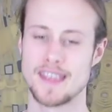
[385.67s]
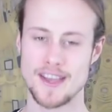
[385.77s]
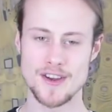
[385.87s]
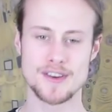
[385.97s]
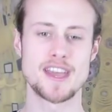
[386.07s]

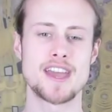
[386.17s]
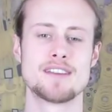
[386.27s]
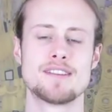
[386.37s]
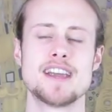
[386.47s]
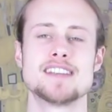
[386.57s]

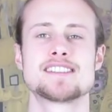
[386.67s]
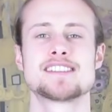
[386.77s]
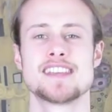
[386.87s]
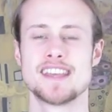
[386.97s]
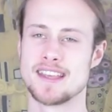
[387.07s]
Okay,
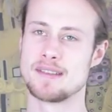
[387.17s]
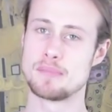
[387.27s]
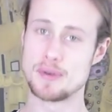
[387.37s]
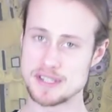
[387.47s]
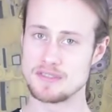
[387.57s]
right.
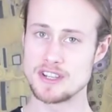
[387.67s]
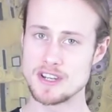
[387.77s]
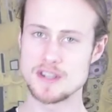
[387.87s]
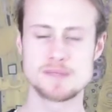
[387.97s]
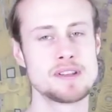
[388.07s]
Pause the
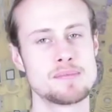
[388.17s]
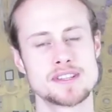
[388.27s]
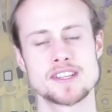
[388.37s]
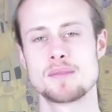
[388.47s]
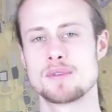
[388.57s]
video, spend a bit
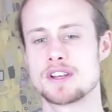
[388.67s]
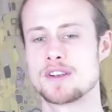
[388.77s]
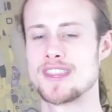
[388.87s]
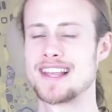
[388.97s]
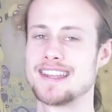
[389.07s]
of time working
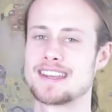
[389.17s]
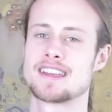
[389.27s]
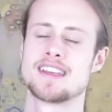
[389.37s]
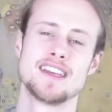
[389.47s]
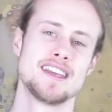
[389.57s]
on that
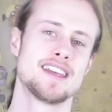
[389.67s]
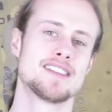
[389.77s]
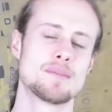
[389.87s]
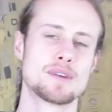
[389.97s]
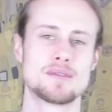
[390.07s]
lick, and
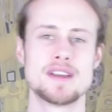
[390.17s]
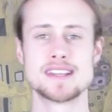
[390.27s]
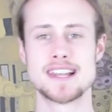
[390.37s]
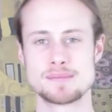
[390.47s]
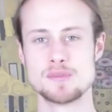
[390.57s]
then when you're
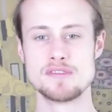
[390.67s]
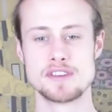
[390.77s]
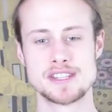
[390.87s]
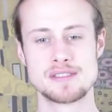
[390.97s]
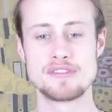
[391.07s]
ready, let's move
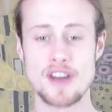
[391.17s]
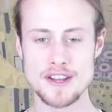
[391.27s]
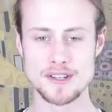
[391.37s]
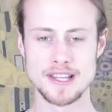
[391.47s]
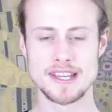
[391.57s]
on to the
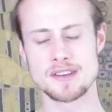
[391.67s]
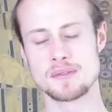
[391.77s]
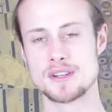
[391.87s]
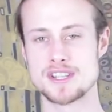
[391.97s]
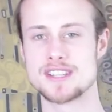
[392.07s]
final lick,
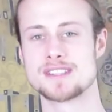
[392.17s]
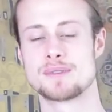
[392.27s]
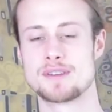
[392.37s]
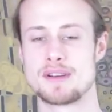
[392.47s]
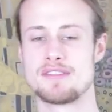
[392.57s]
which is
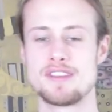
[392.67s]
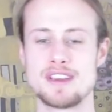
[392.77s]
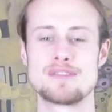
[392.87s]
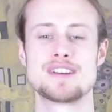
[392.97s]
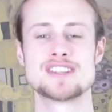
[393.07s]
one of my
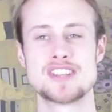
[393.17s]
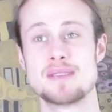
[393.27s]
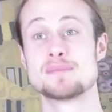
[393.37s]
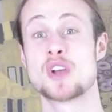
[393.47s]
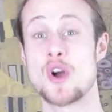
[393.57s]
favorite
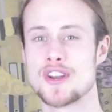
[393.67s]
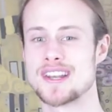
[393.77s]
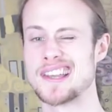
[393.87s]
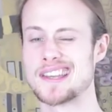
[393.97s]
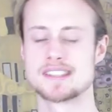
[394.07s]
James
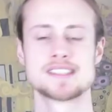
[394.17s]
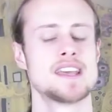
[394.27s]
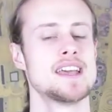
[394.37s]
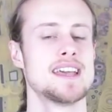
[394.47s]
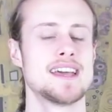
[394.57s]
Cotton licks.
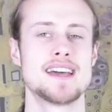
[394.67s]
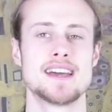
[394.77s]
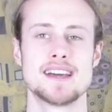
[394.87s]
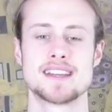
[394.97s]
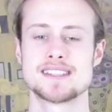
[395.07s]

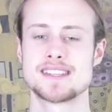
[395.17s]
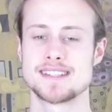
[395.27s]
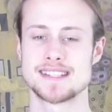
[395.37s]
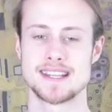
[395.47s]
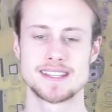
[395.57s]
And it
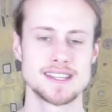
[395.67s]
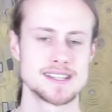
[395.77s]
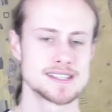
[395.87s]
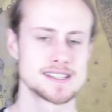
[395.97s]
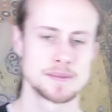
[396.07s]
sounds like
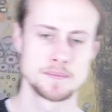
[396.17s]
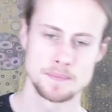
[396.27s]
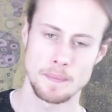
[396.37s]
this.